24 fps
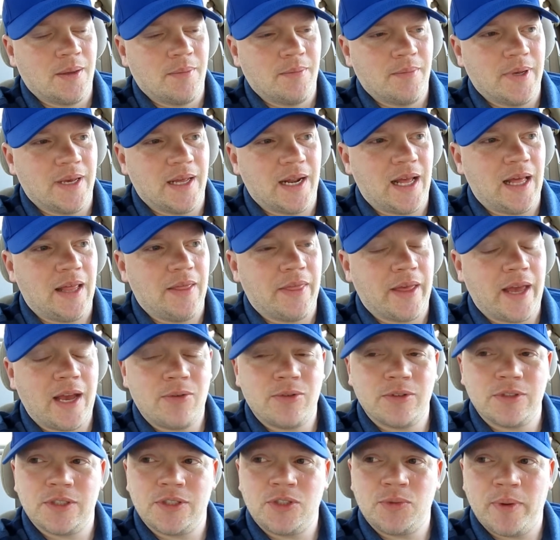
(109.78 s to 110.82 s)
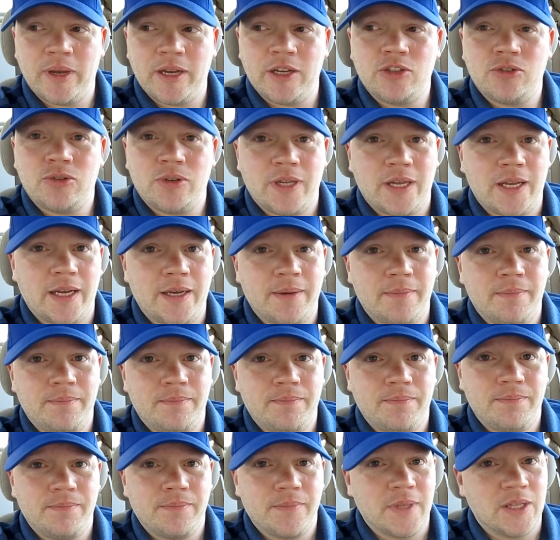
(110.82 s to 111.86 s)
That was a special time.
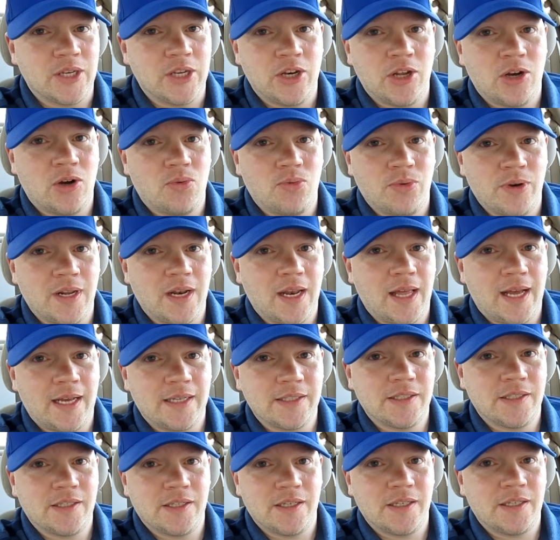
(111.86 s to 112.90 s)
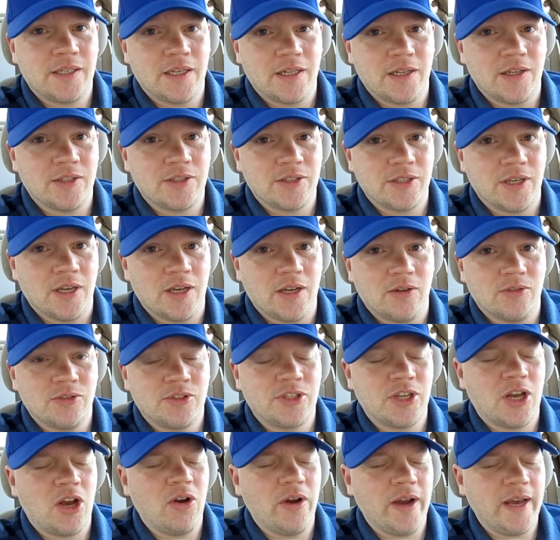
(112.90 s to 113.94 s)
And you don't realize it until it's gone.
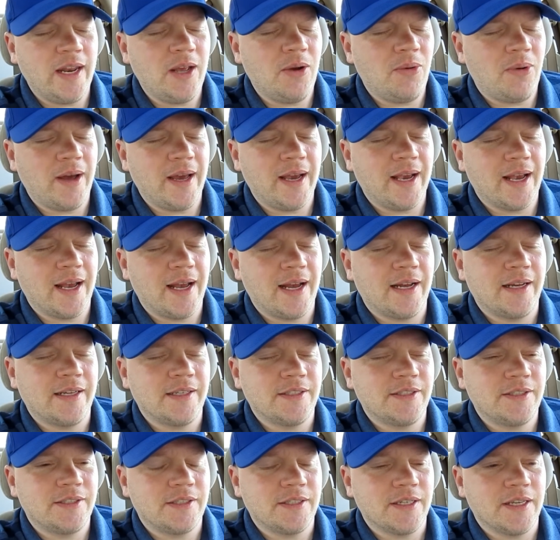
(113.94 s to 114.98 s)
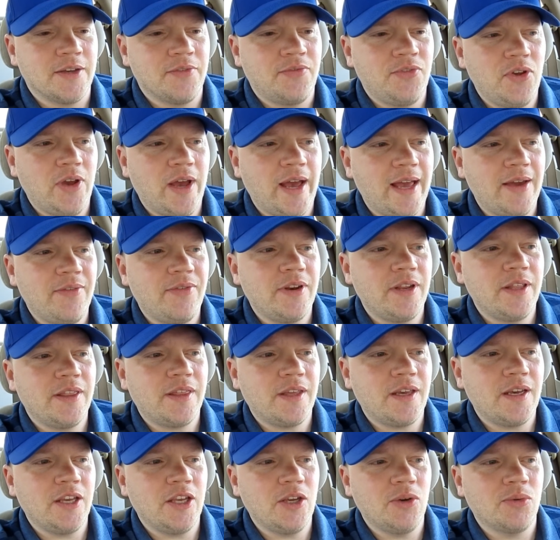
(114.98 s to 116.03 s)
So anyway, guys, if you have
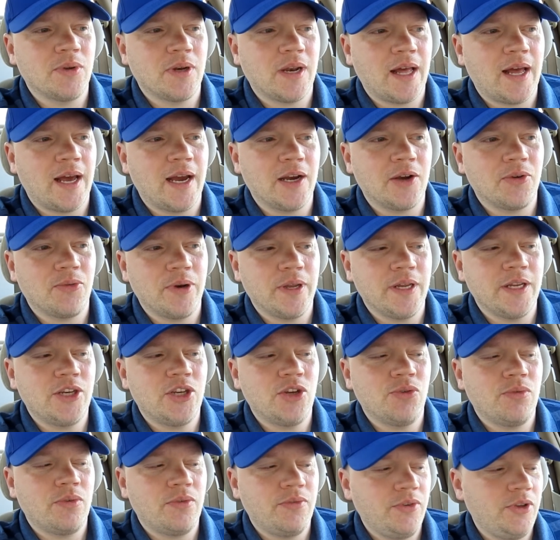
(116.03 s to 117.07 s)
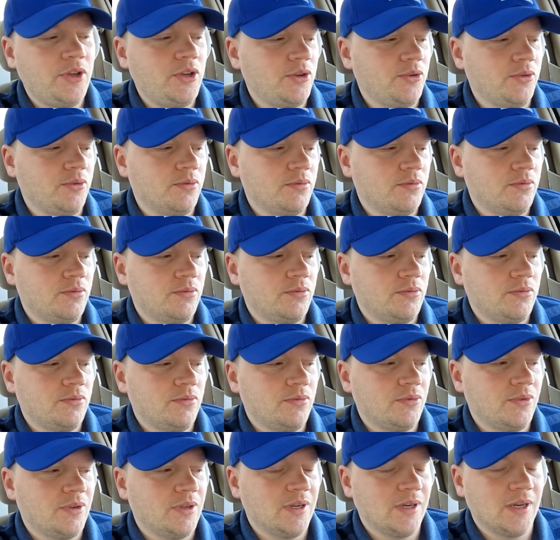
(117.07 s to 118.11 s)
anything you would like Reed to review,
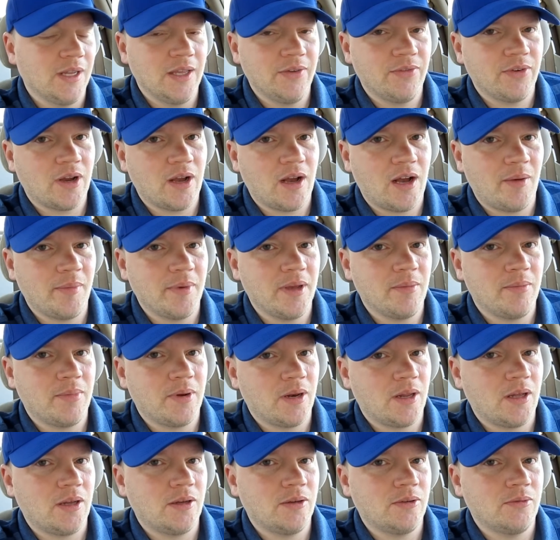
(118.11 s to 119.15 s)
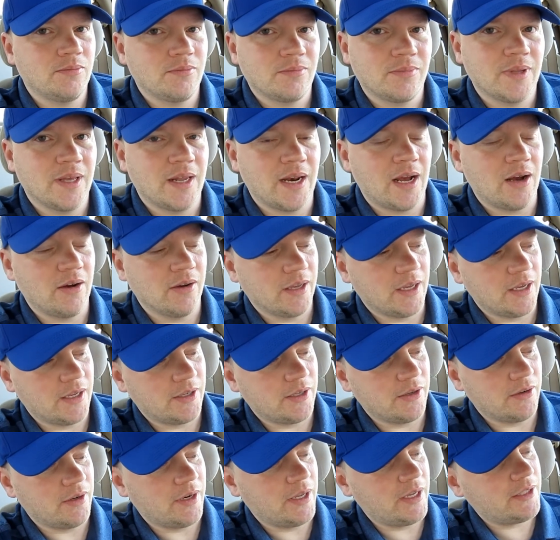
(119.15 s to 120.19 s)
leave a comment below and I'll get
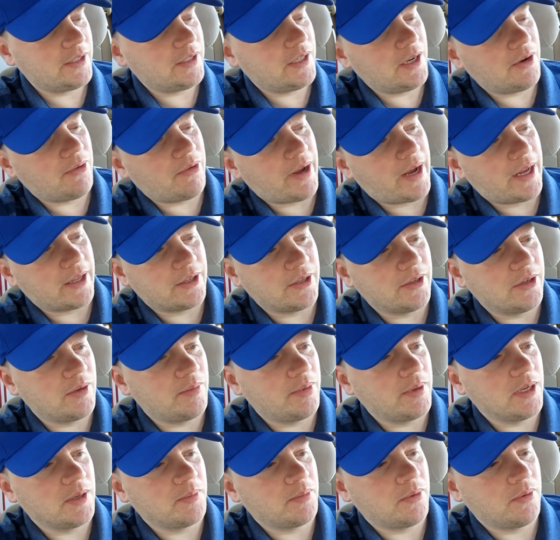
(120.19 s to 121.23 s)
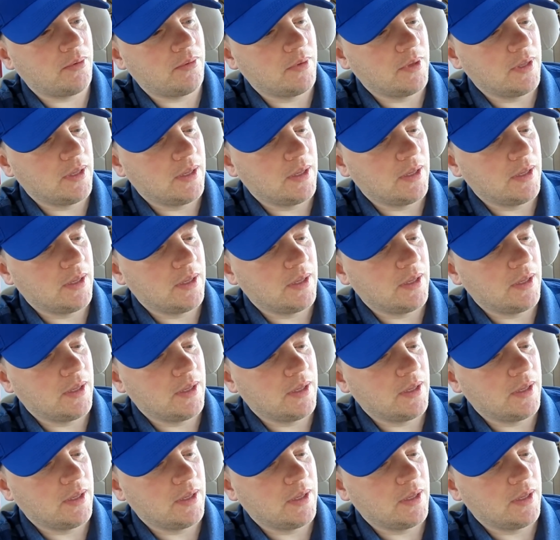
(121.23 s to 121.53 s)
to it. Let's get right to it, people.